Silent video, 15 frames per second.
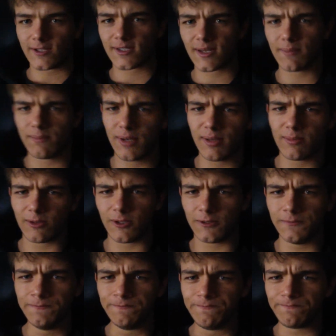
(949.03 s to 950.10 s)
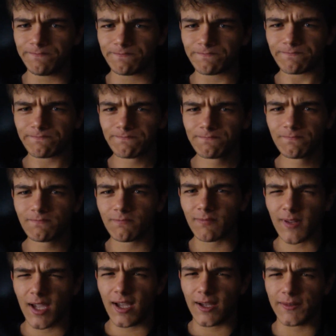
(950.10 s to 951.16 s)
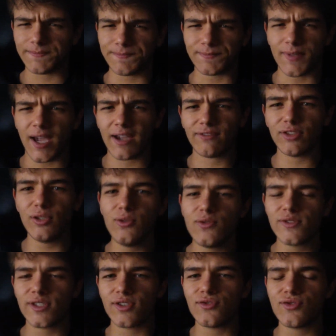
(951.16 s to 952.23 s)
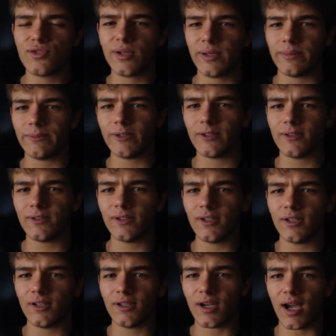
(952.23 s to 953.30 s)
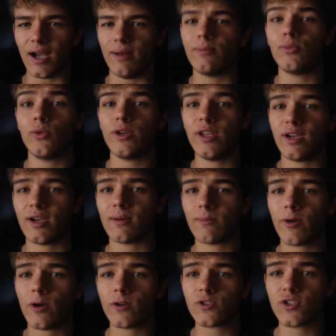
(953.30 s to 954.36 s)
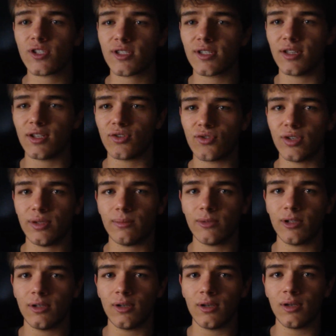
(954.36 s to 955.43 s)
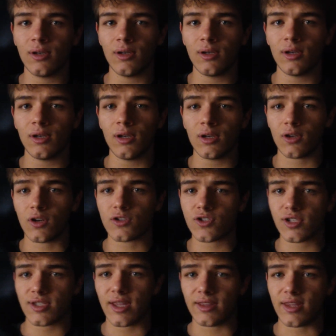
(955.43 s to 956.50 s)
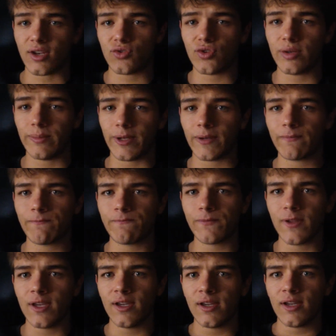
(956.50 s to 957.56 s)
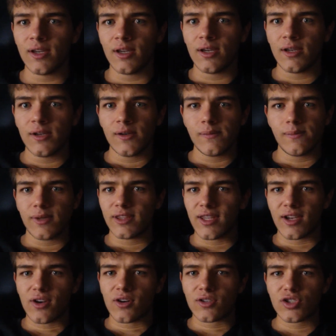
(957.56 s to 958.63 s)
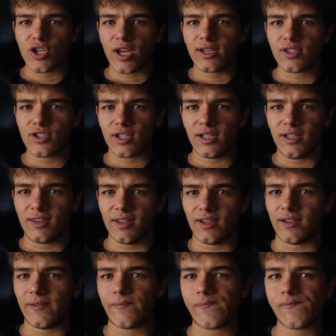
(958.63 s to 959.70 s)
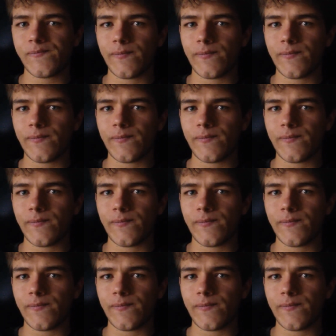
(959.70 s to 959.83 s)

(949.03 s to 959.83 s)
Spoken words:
Some people have a lucid dream where they come conscious in their dream, conscious that they're dreaming, but they can't change anything.